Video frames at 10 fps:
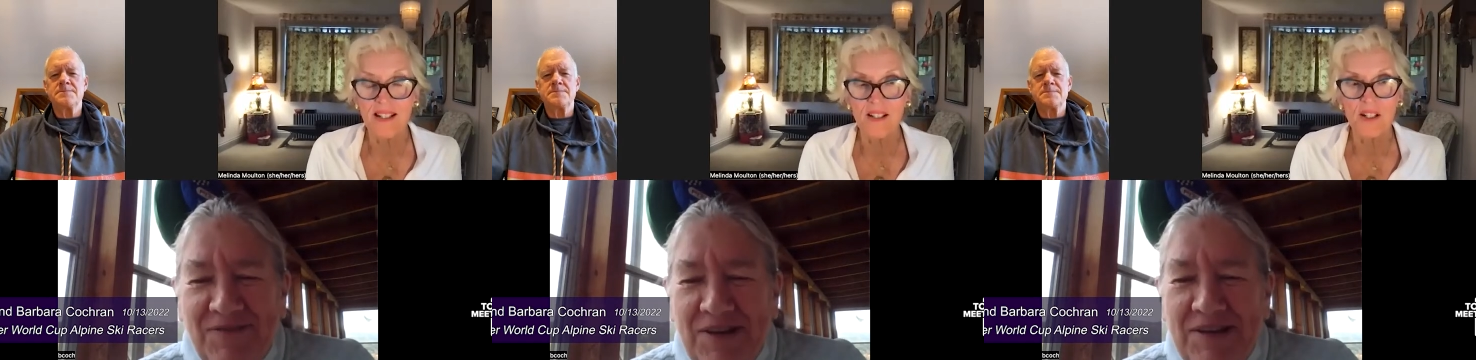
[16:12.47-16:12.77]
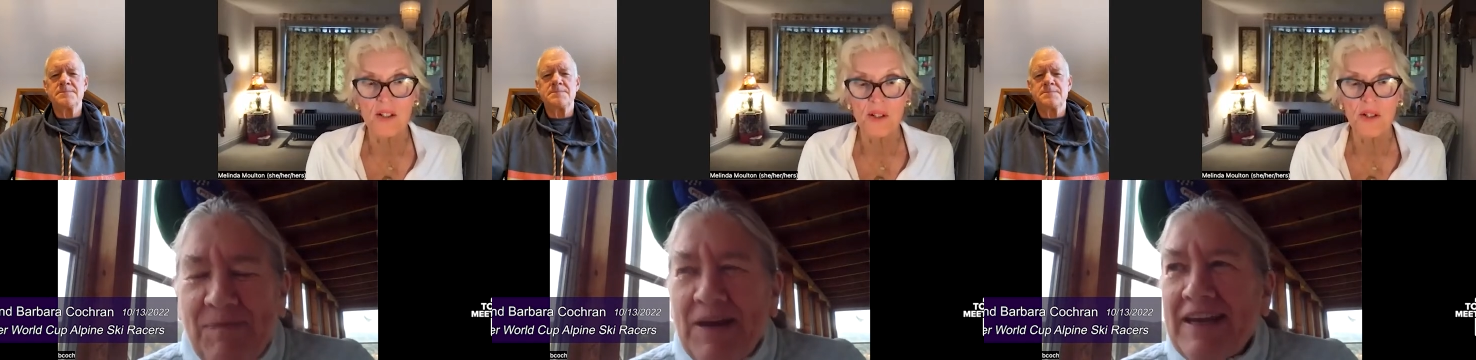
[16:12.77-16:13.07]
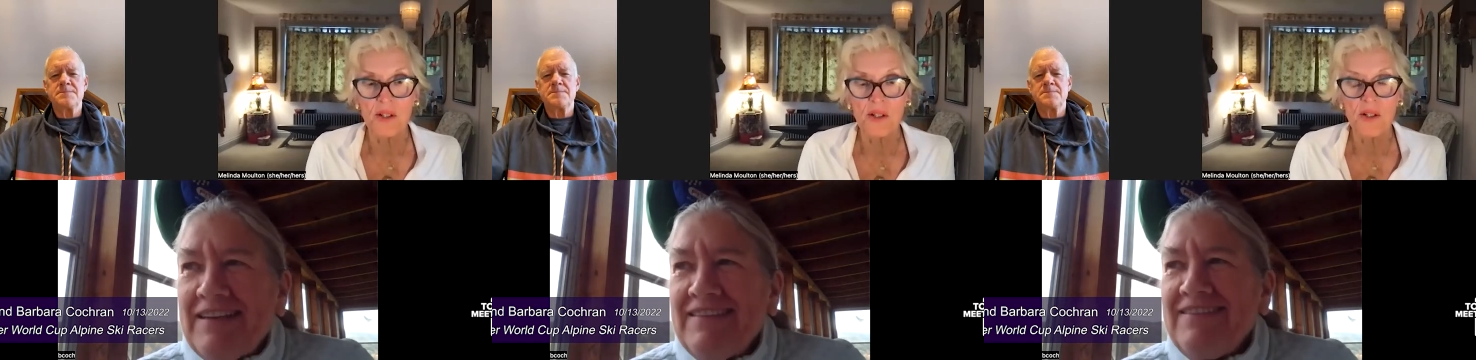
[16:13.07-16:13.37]
Speaker 1: with, but
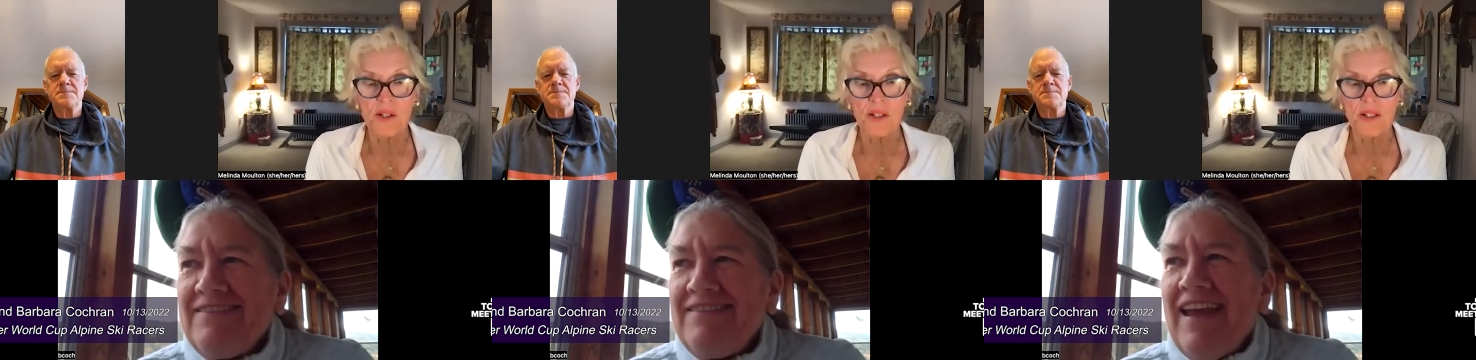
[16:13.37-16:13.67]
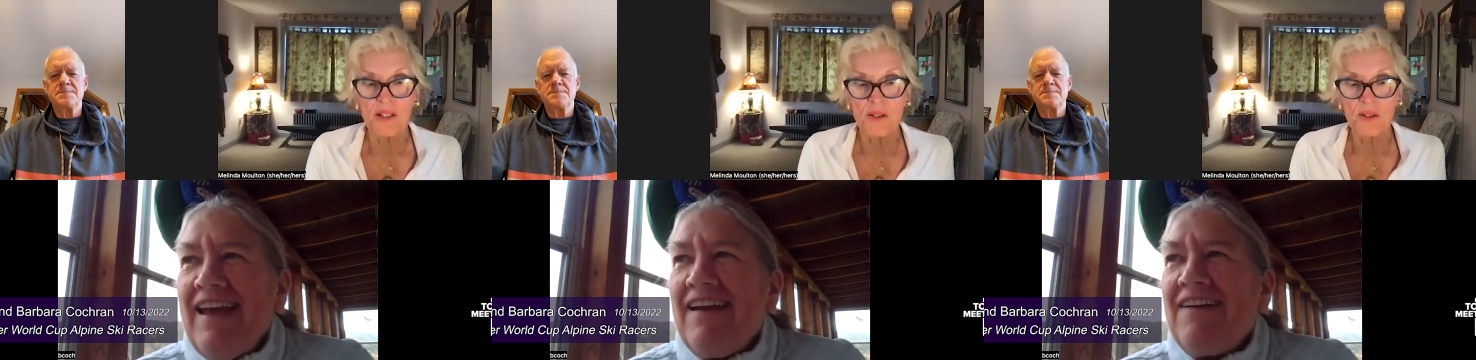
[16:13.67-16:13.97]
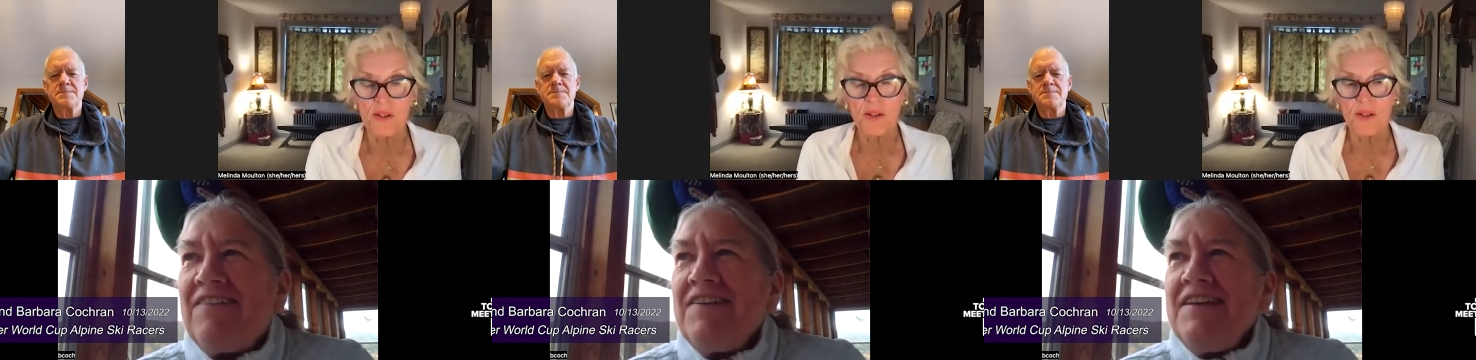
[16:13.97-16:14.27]

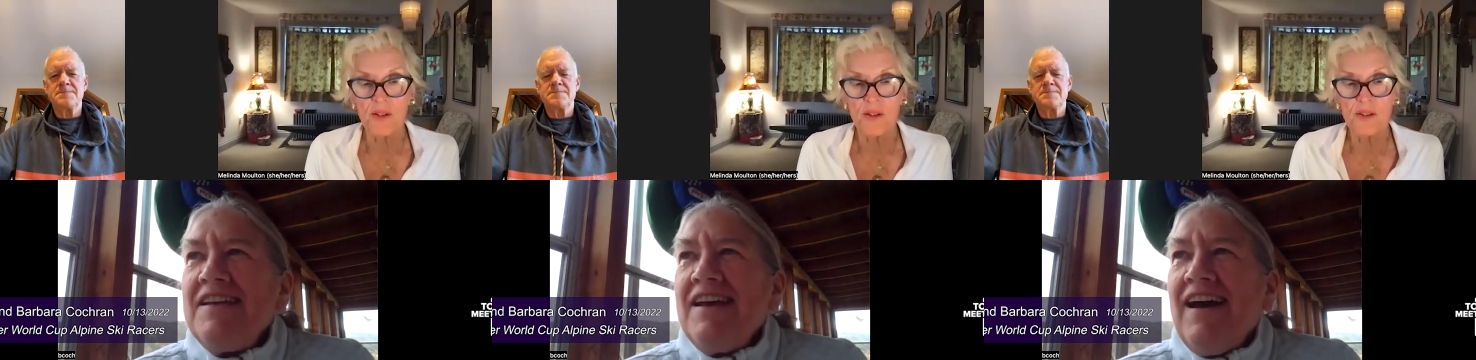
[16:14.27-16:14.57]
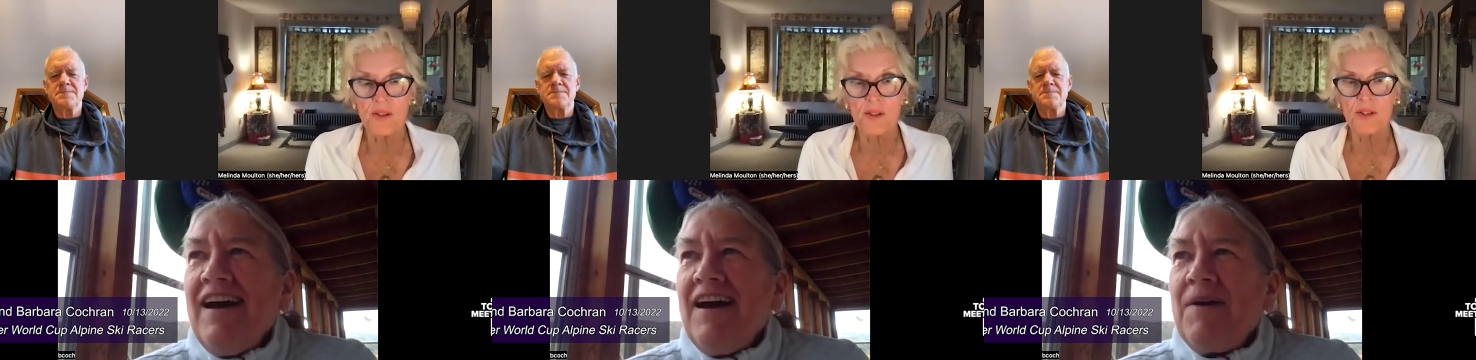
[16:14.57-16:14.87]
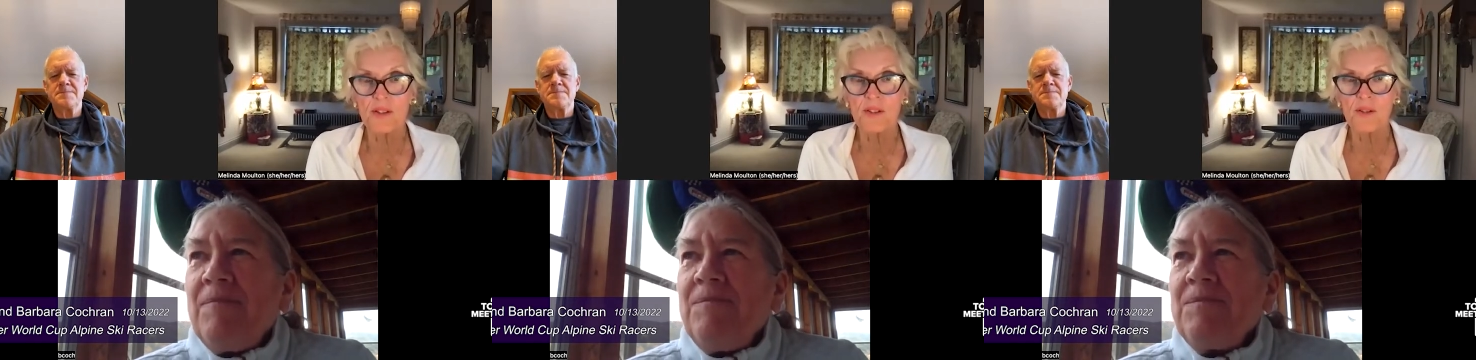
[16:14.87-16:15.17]
now,
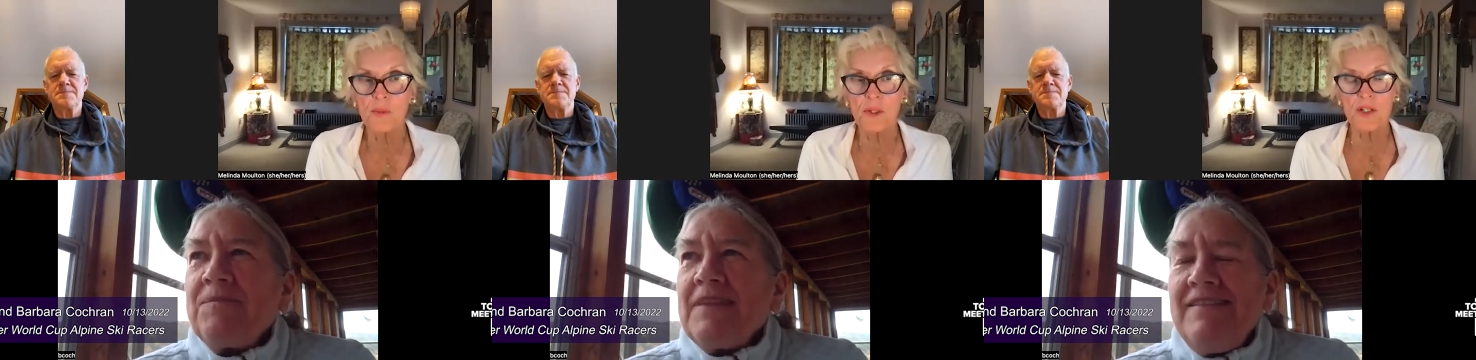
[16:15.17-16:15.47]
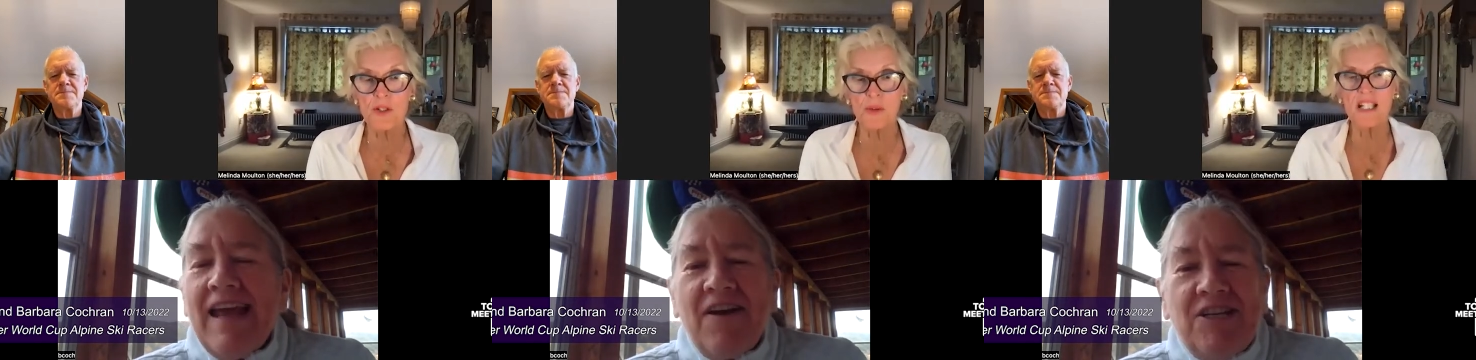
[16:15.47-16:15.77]
um, what do you do?